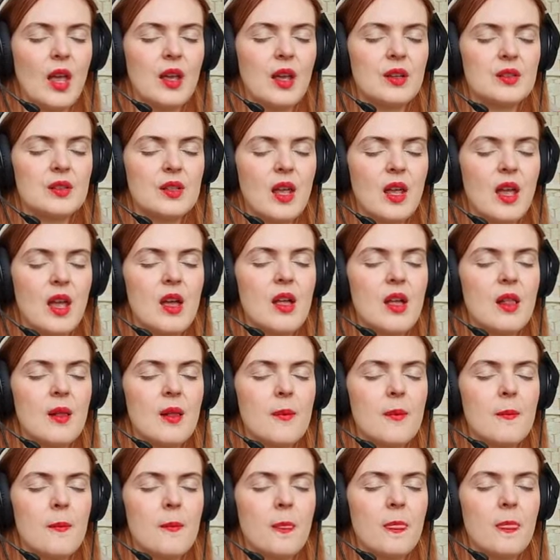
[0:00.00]
exhale
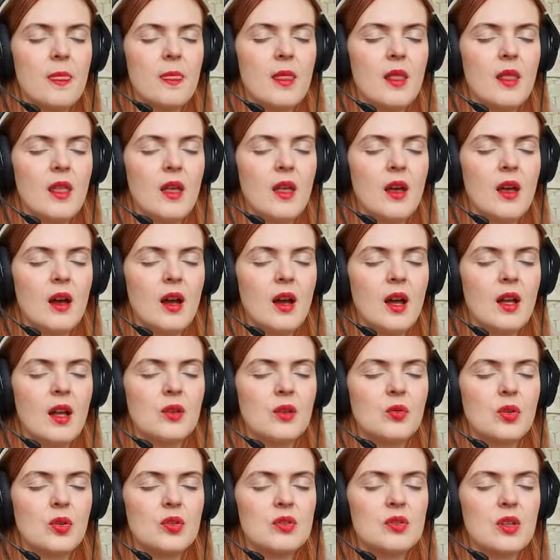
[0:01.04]

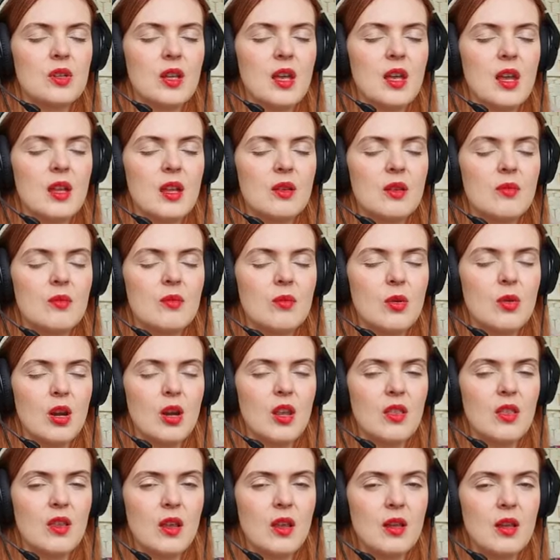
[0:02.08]
and once again,
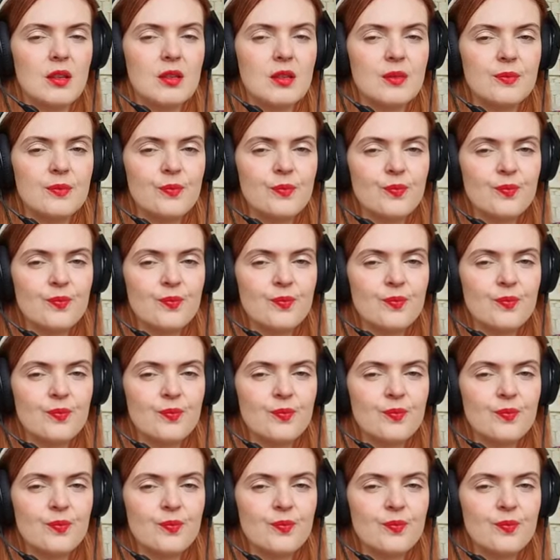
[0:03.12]
breathe in